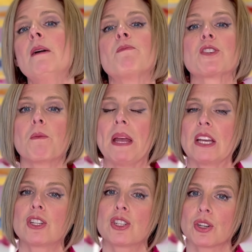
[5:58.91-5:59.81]
So make
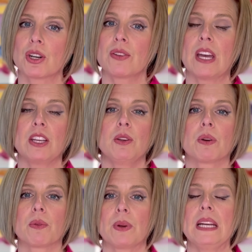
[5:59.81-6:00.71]
sure that you are
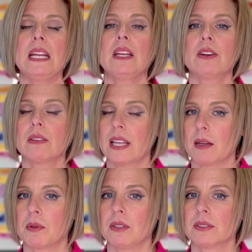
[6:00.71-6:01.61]
reading your
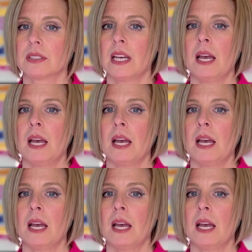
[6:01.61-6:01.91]
labels.